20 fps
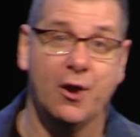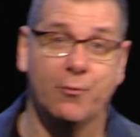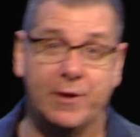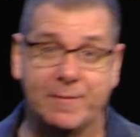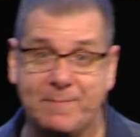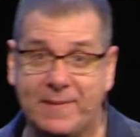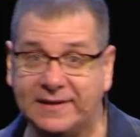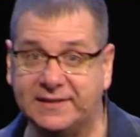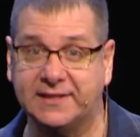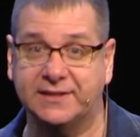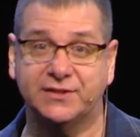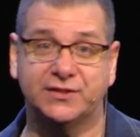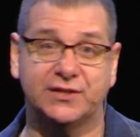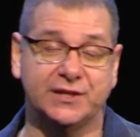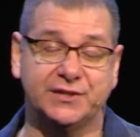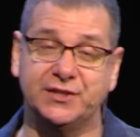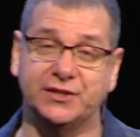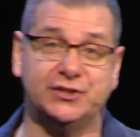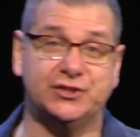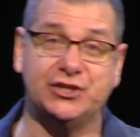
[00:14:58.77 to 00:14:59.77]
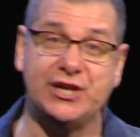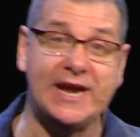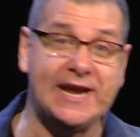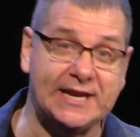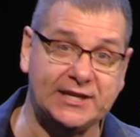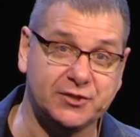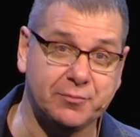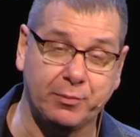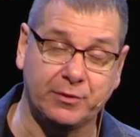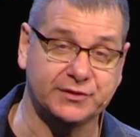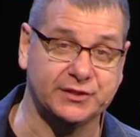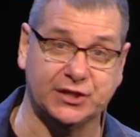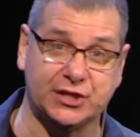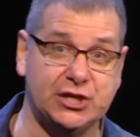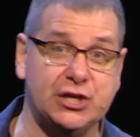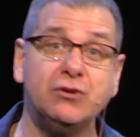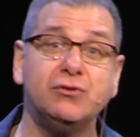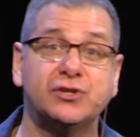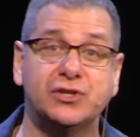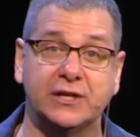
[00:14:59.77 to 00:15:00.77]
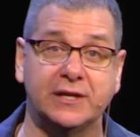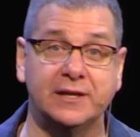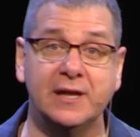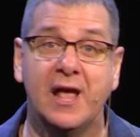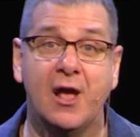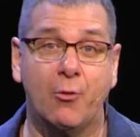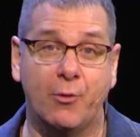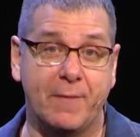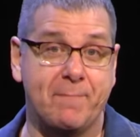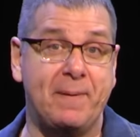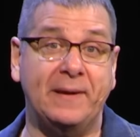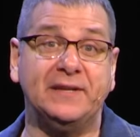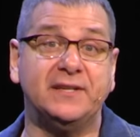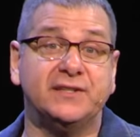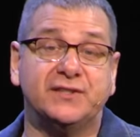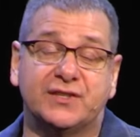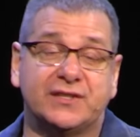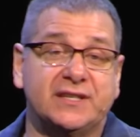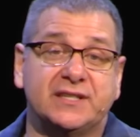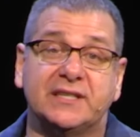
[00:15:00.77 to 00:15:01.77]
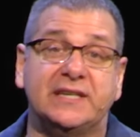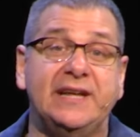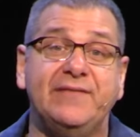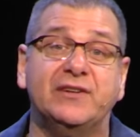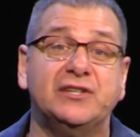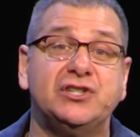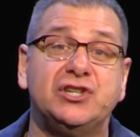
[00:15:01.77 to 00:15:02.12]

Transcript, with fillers: Repentance doesn't change persecution. Repentance doesn't even